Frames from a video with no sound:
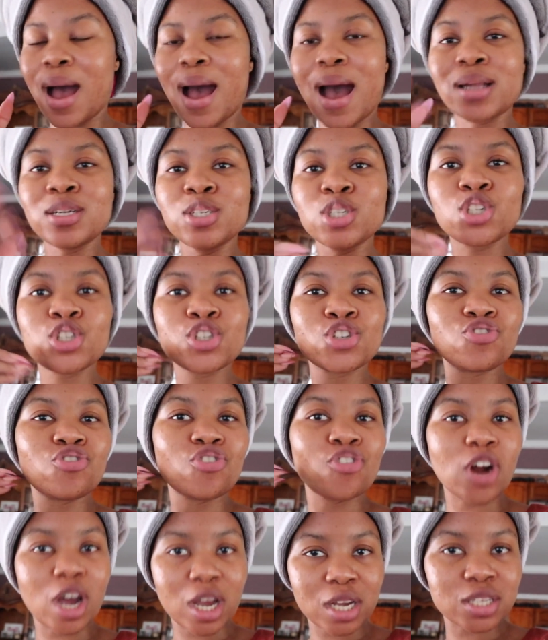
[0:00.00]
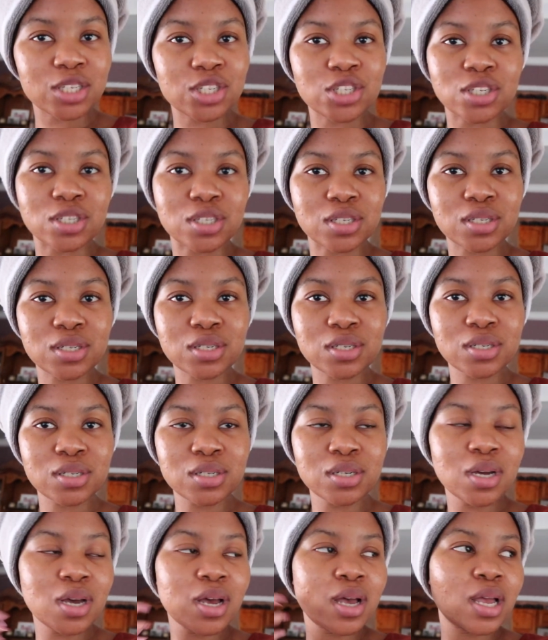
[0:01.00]
unstructured
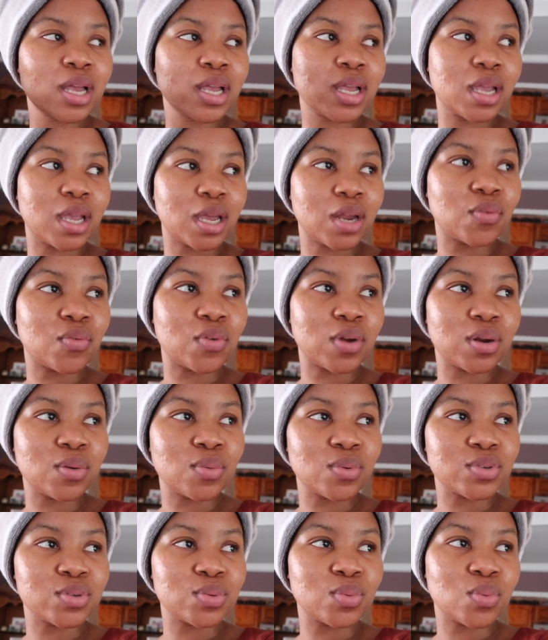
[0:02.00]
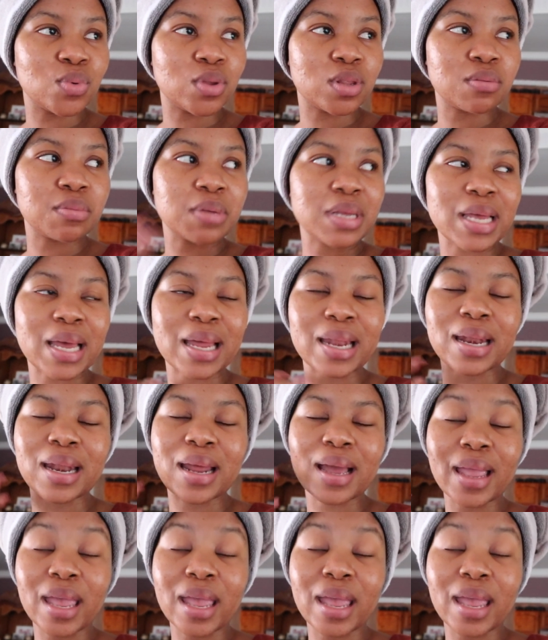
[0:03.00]
get ready with me and